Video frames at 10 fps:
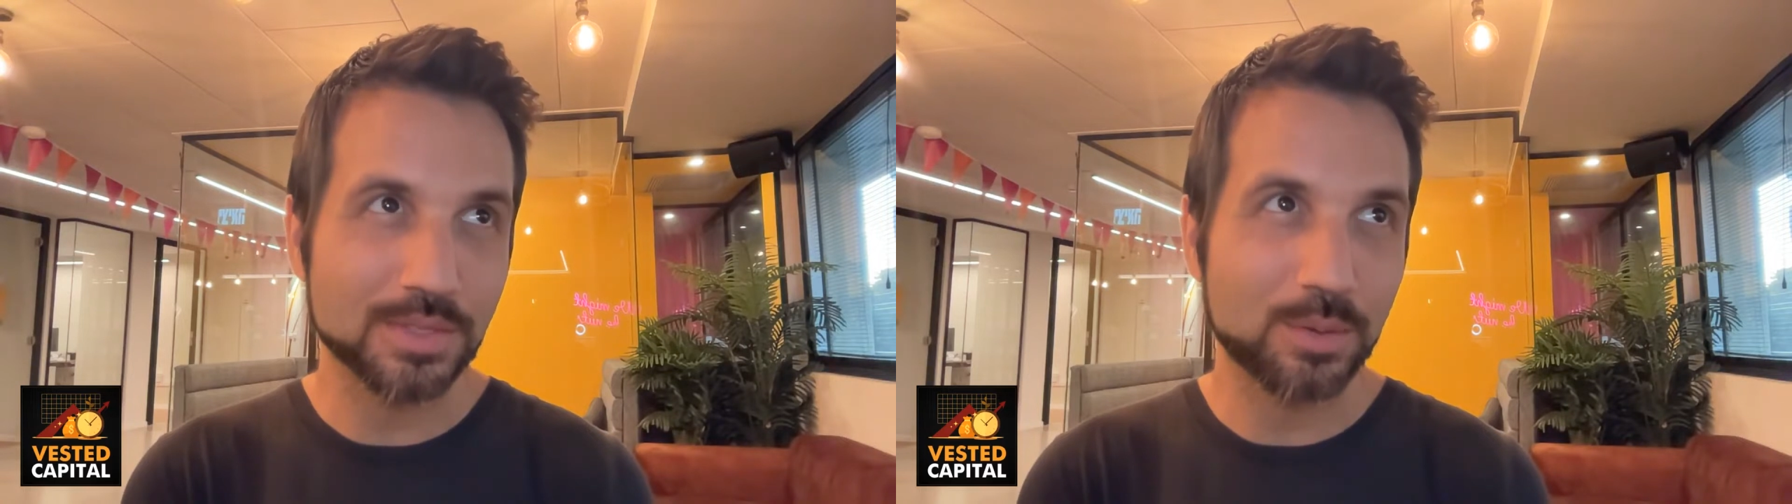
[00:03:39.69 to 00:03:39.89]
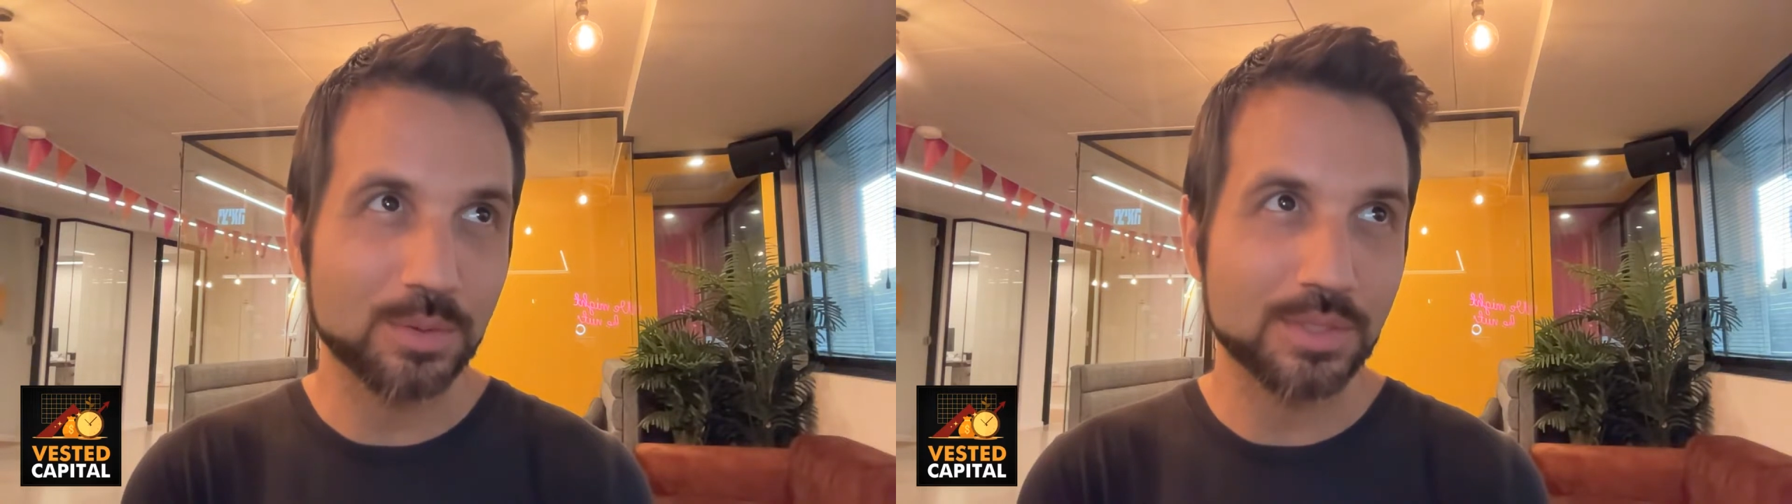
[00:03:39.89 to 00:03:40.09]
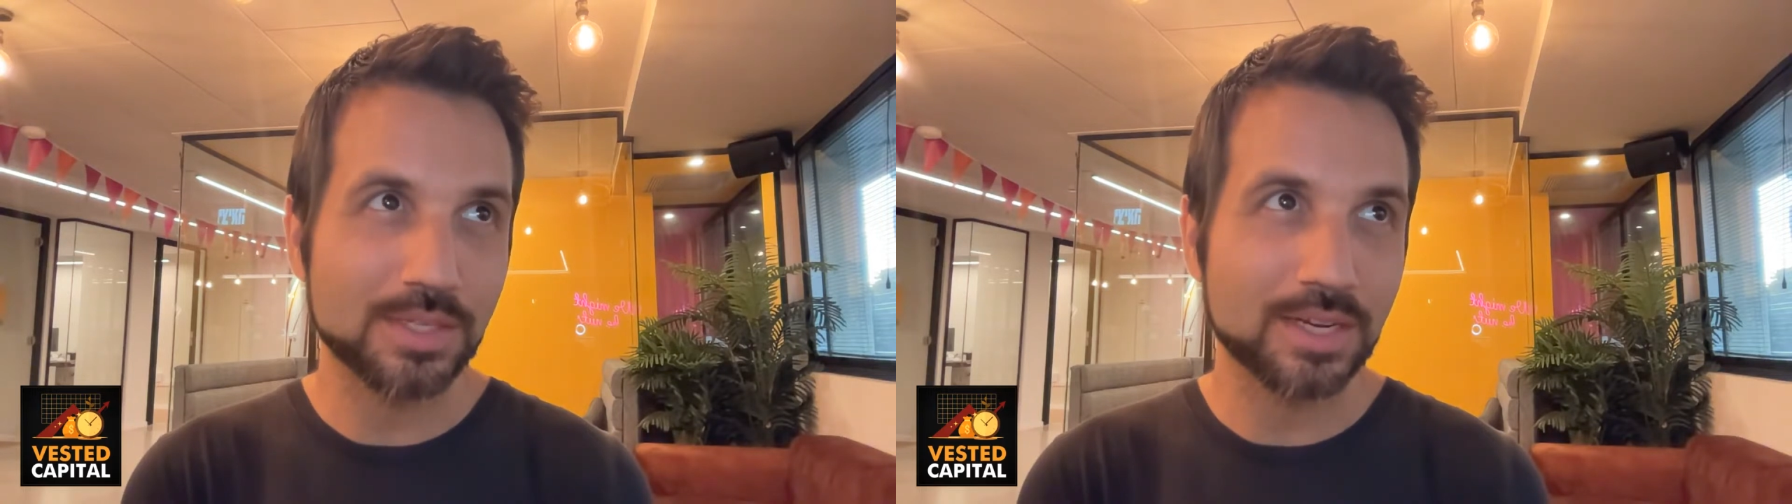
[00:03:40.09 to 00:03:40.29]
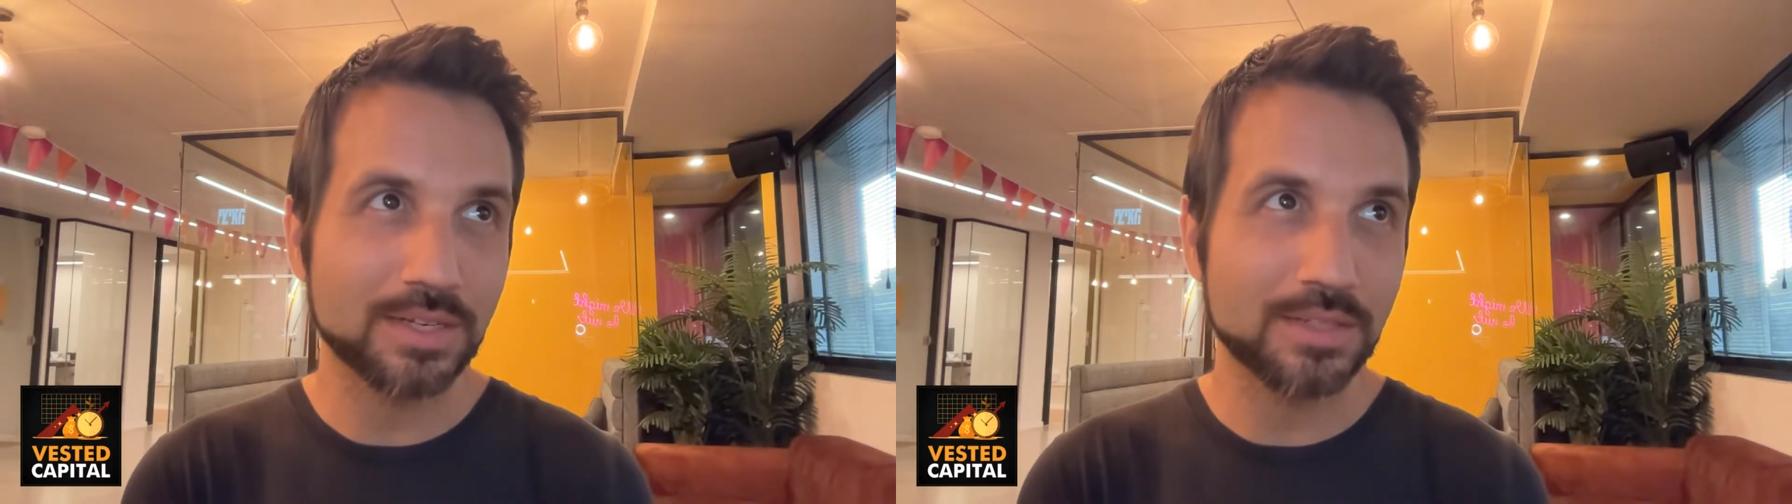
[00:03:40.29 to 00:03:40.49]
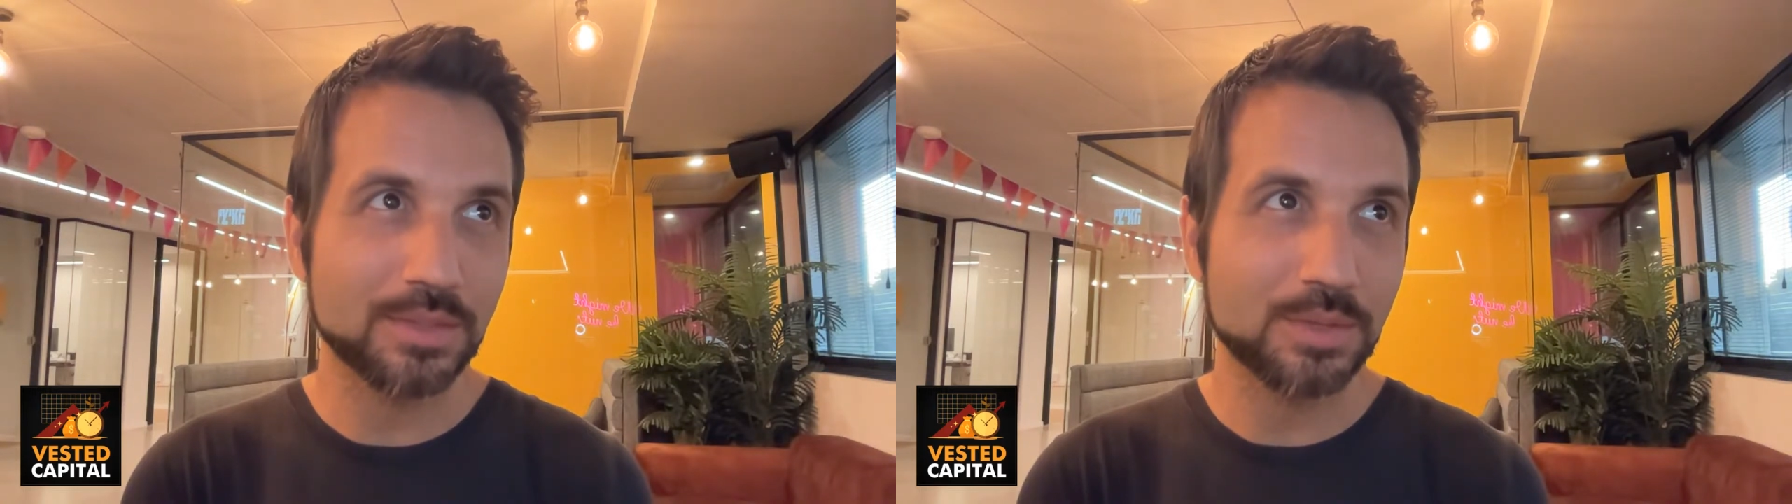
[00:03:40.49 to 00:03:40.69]
was starting
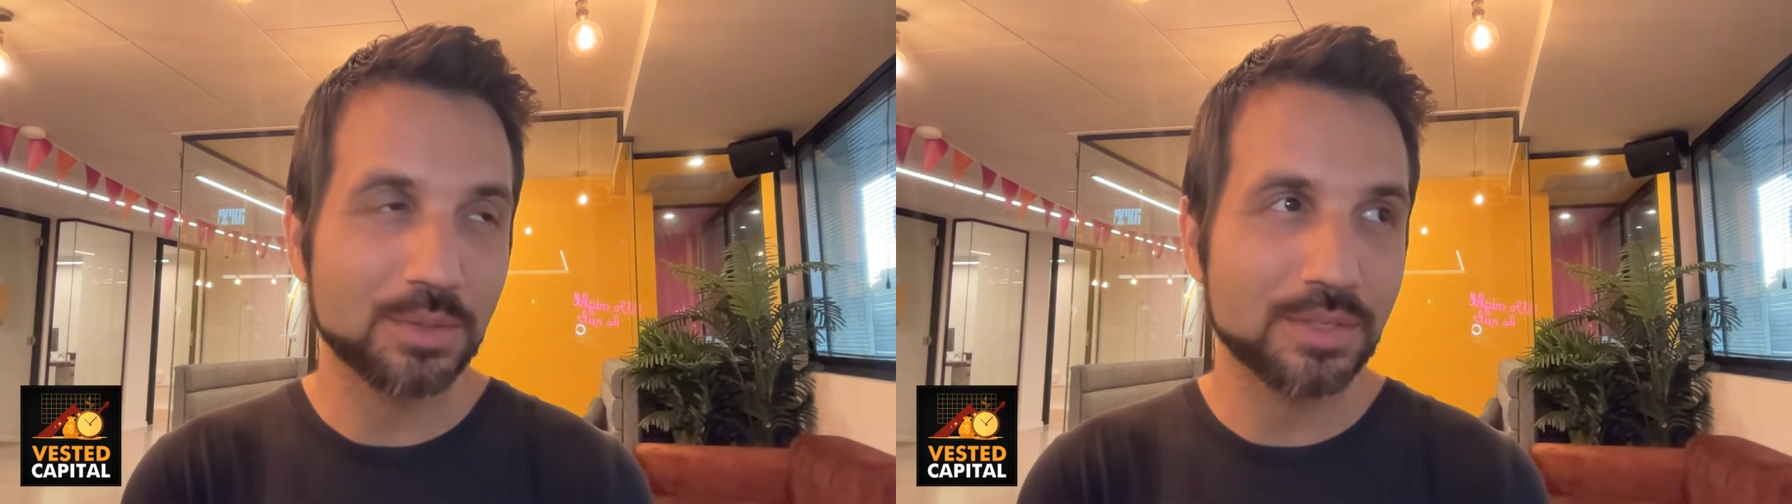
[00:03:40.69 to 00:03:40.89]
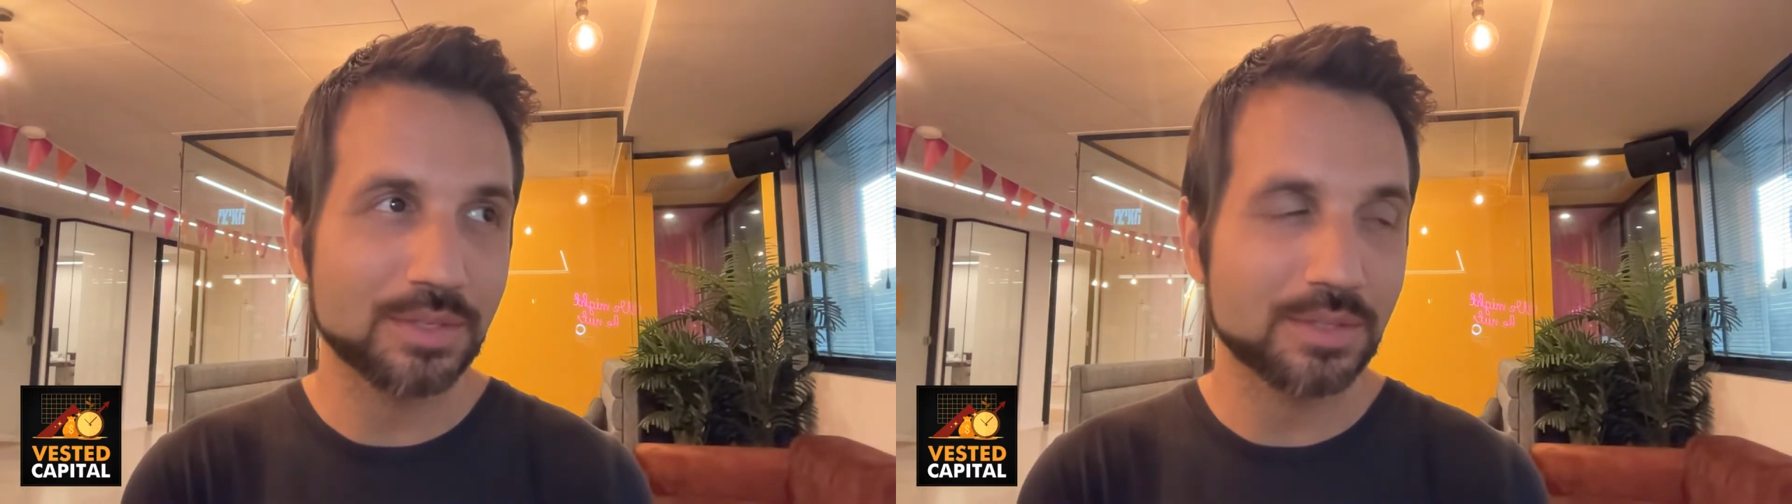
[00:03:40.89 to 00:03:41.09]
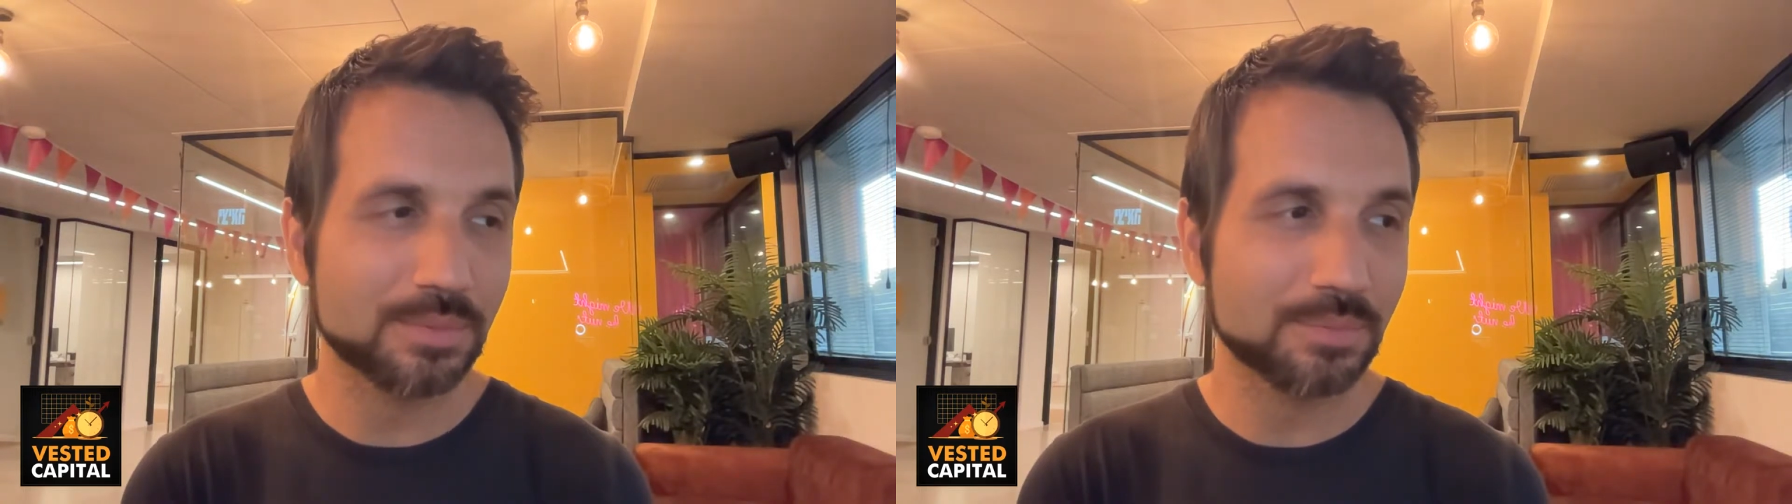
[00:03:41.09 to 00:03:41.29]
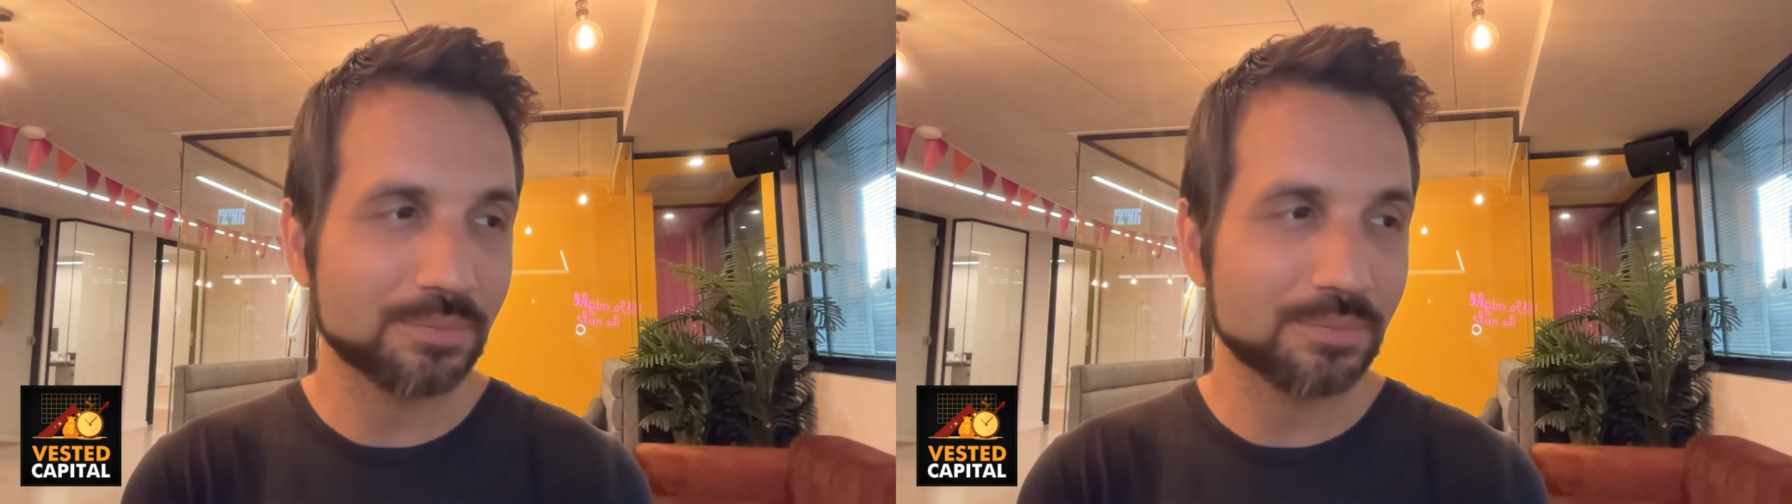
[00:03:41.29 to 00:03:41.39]
to notice.